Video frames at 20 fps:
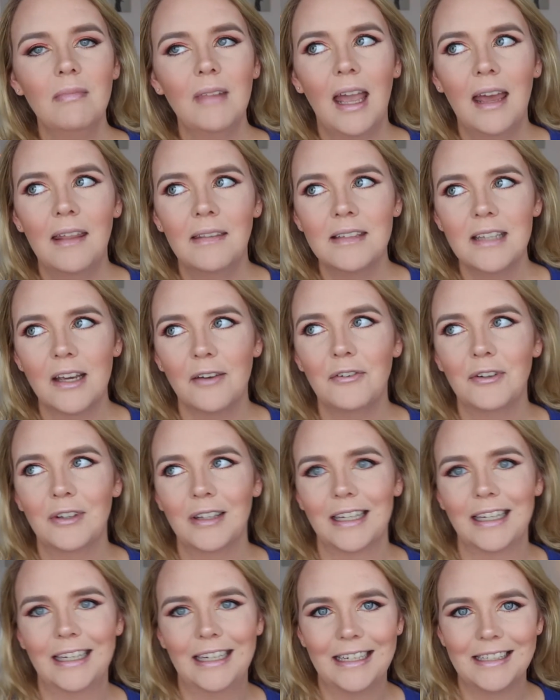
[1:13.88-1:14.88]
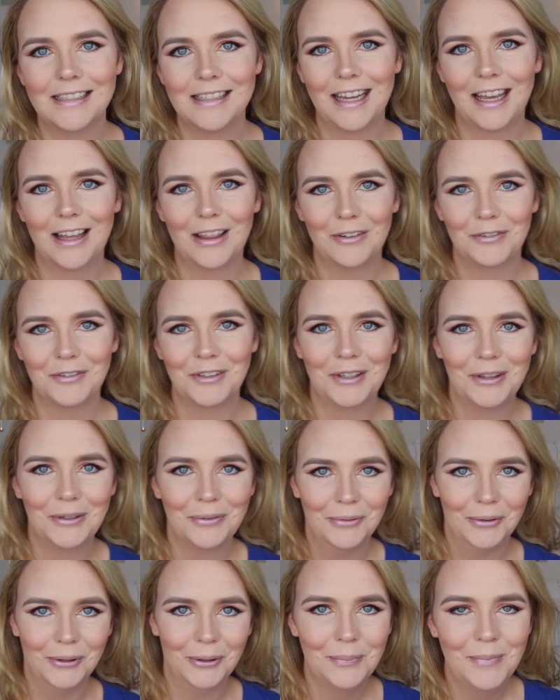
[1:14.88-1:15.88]
and definitely is the elephant in
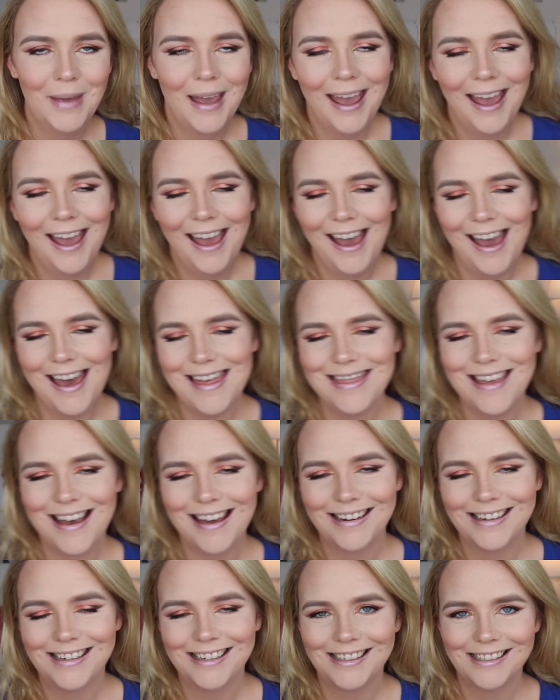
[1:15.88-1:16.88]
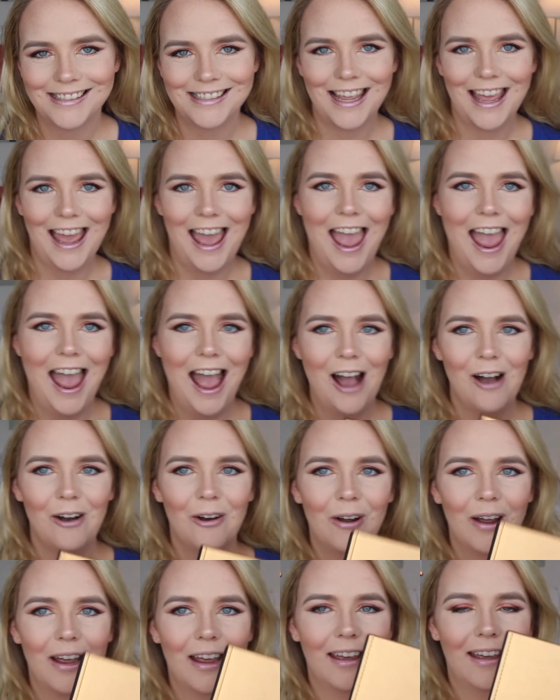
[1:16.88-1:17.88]
the room and that is
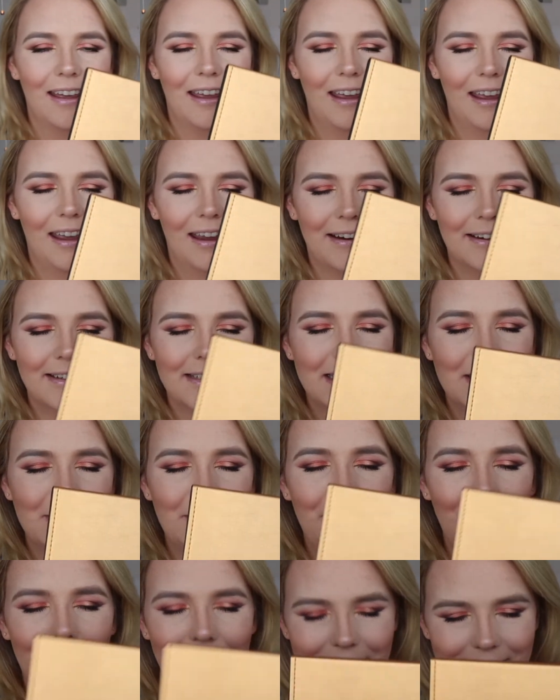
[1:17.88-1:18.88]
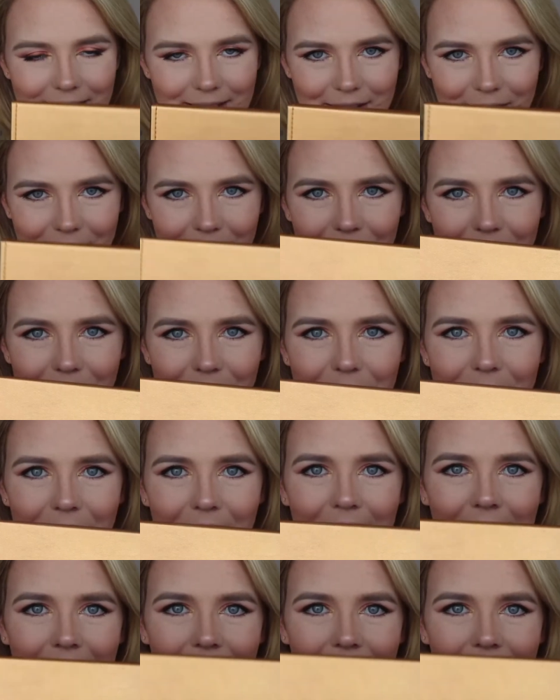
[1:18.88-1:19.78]
how expensive